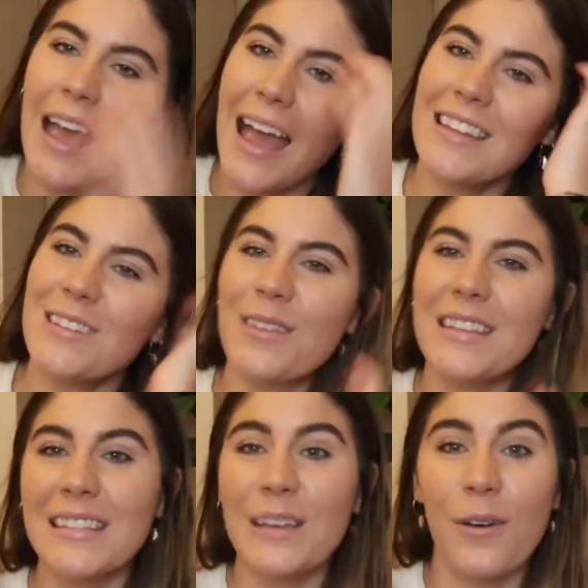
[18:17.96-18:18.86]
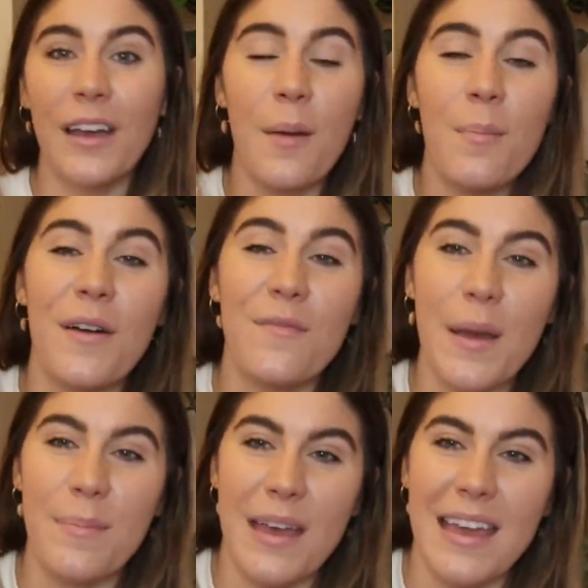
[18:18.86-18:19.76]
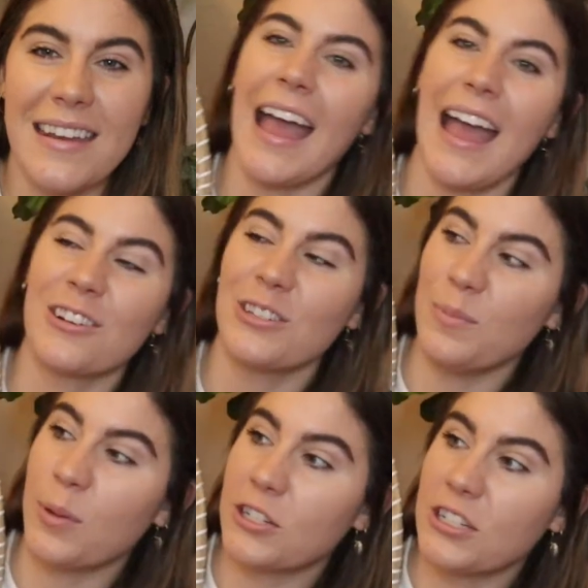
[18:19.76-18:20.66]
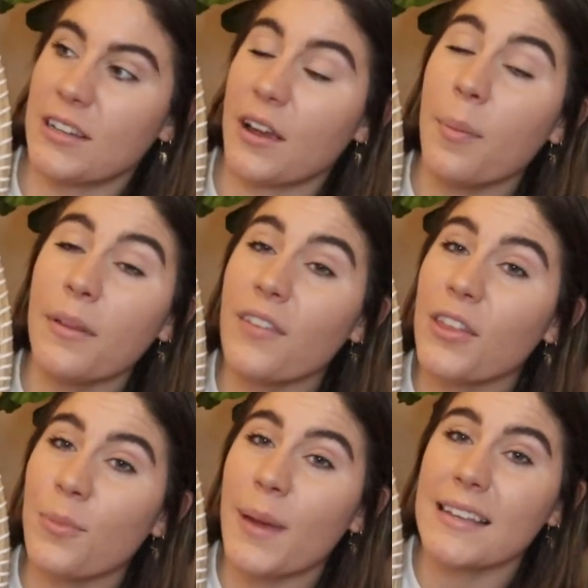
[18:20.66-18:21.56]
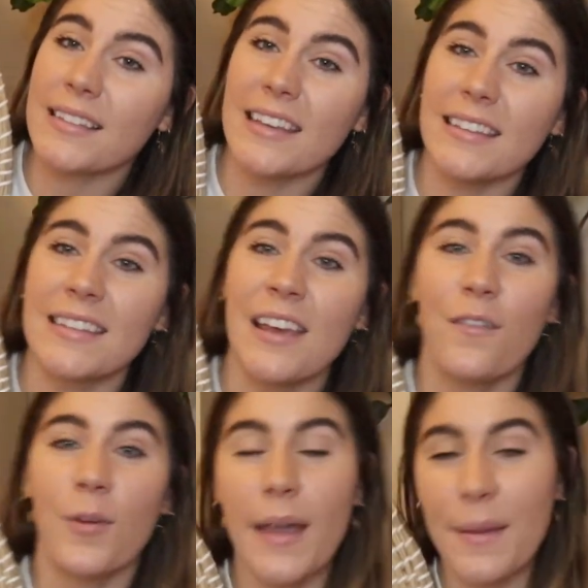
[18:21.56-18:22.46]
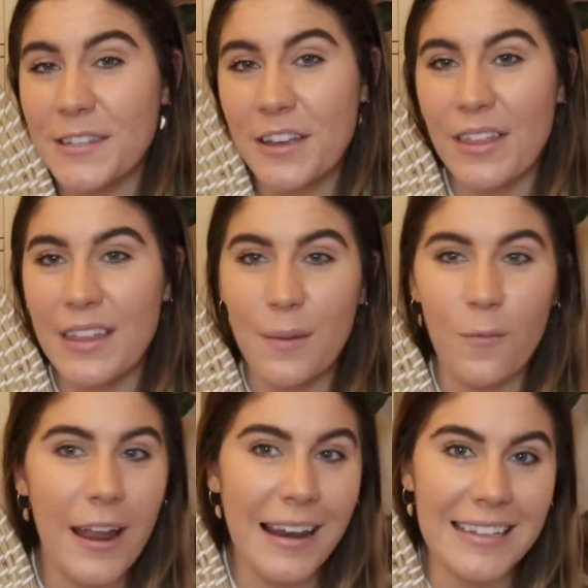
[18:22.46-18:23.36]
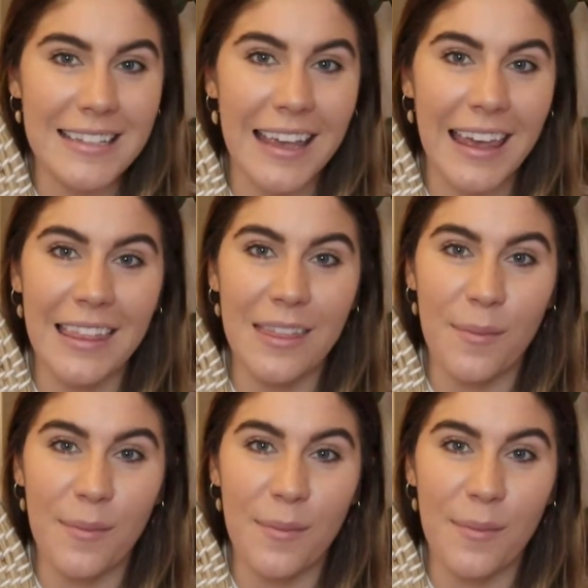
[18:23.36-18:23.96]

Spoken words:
And so this is going above my bed. I actually purchased a couple of other baskets from Amazon that I'm waiting to get in the